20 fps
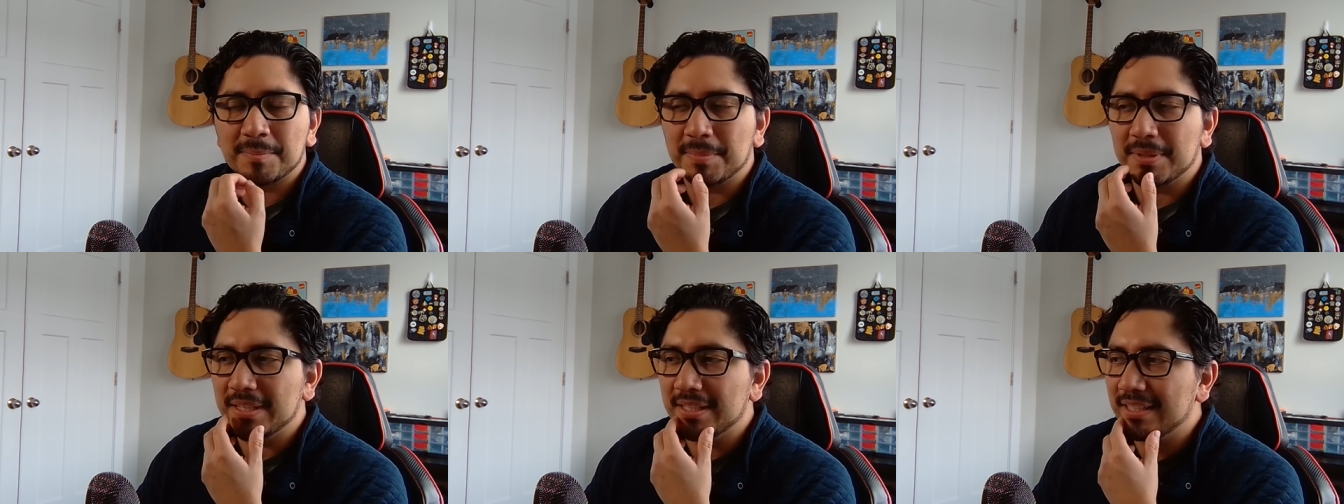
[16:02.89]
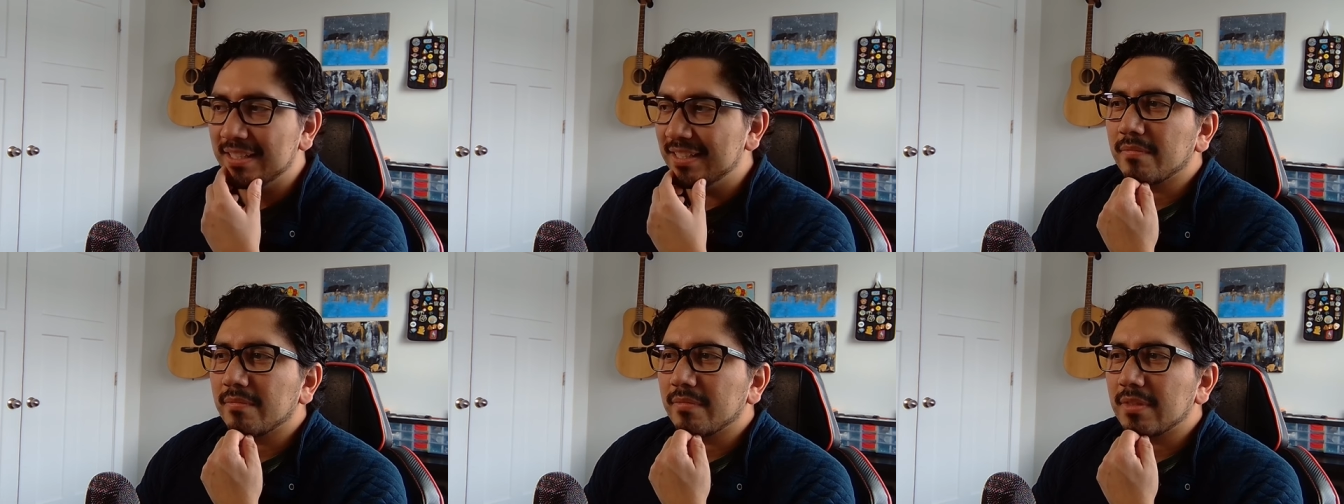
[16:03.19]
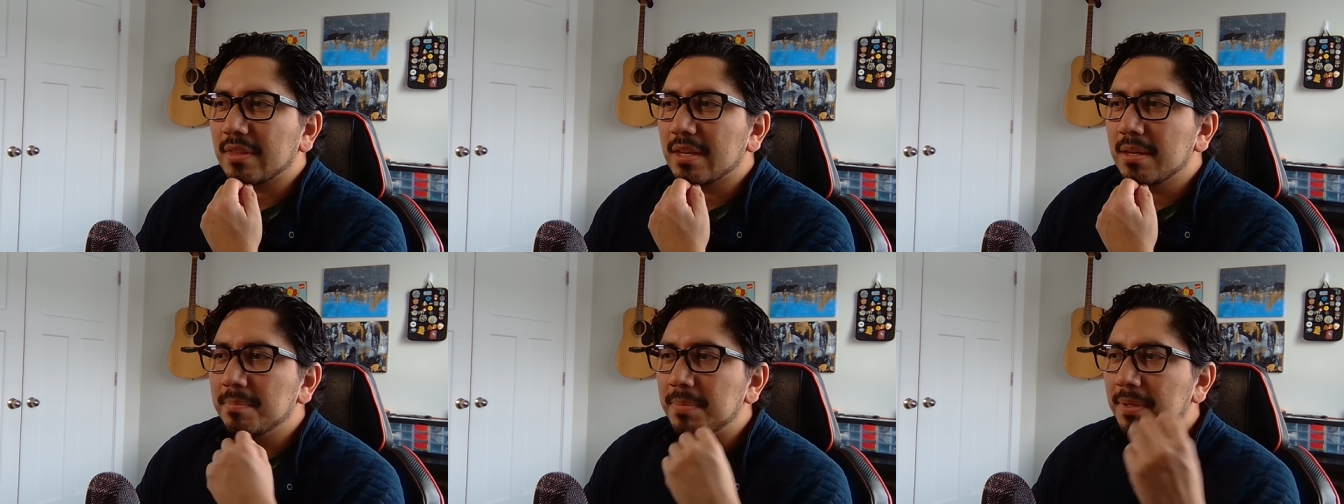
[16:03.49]
but
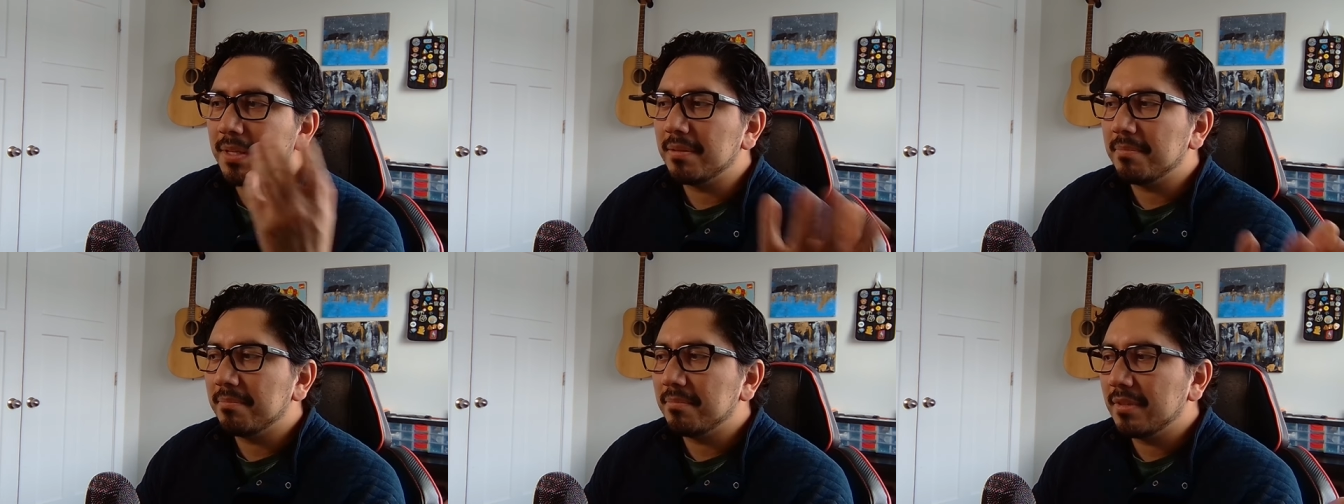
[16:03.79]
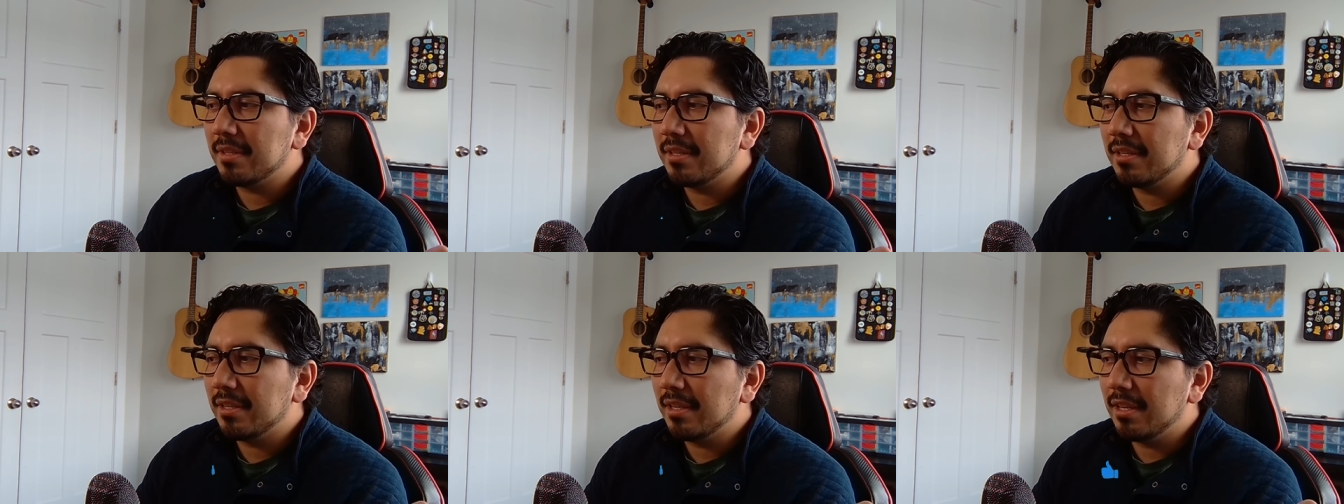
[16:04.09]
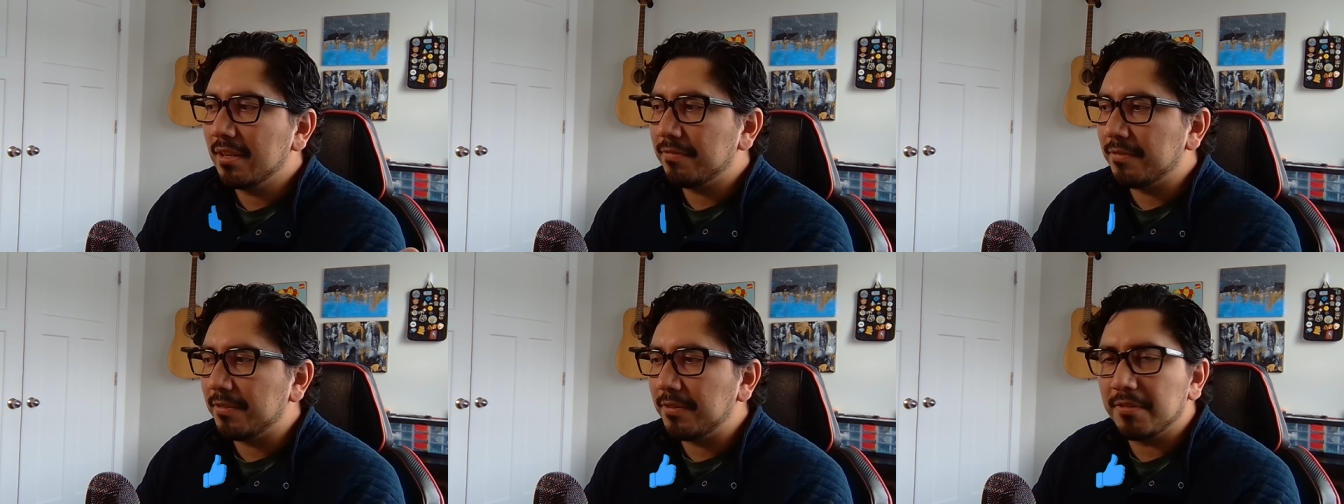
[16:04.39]
but
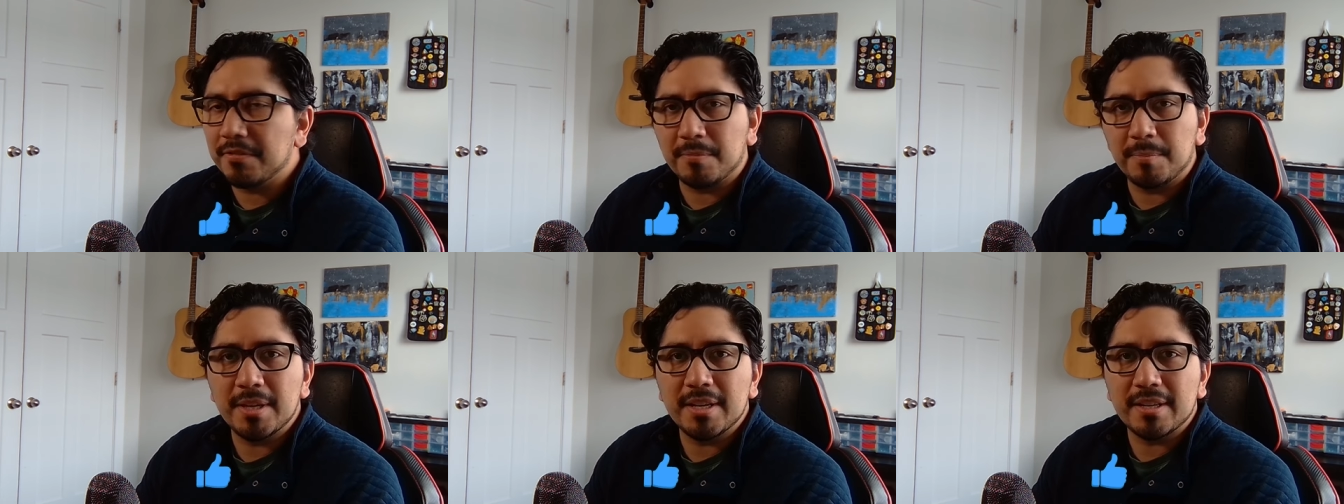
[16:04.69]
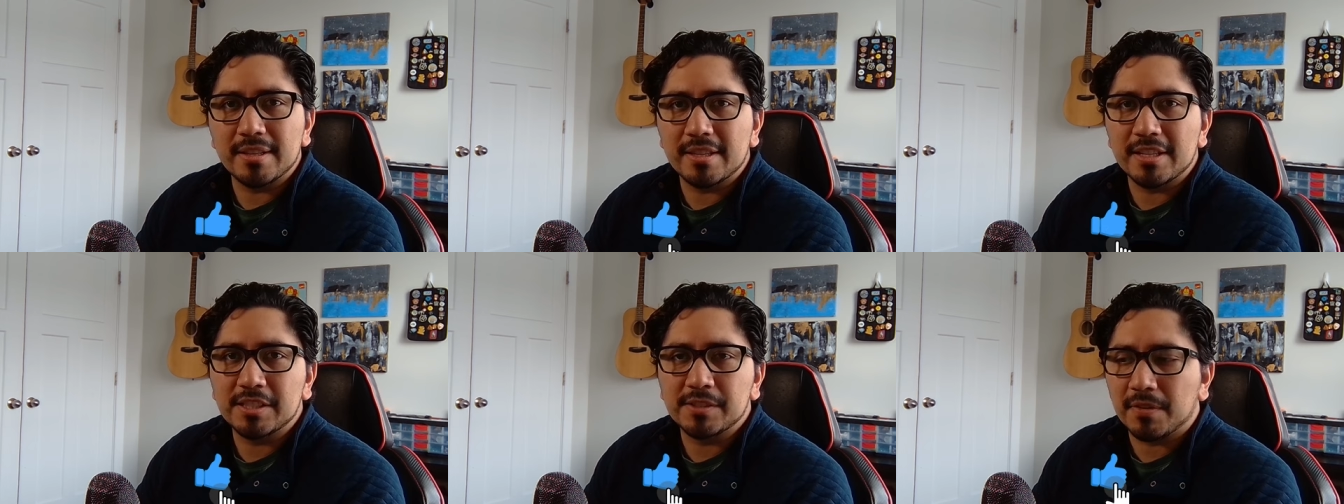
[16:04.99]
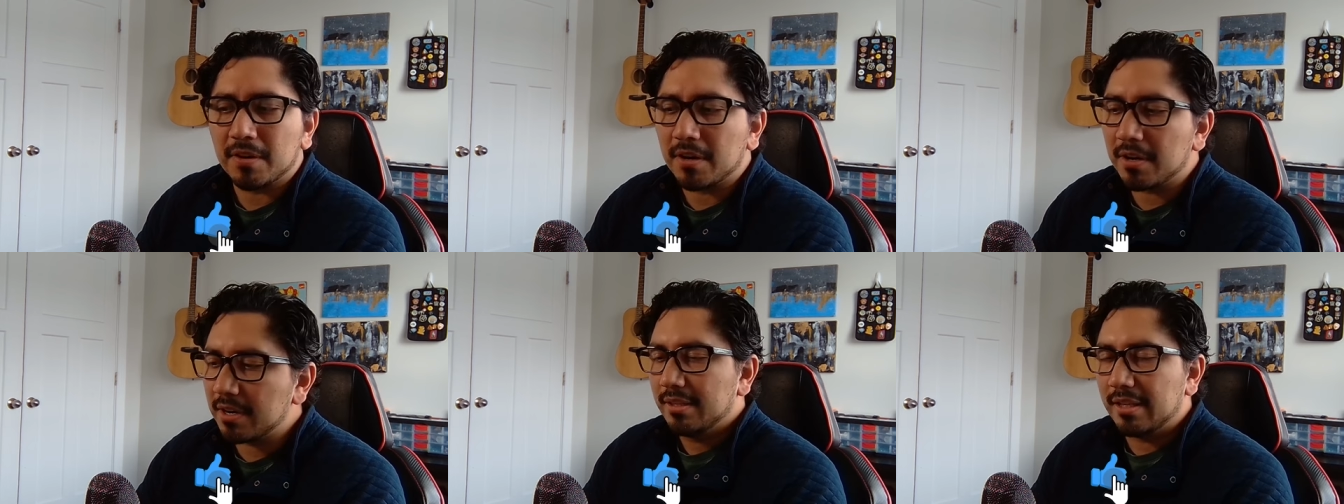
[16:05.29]
if you've made it this far,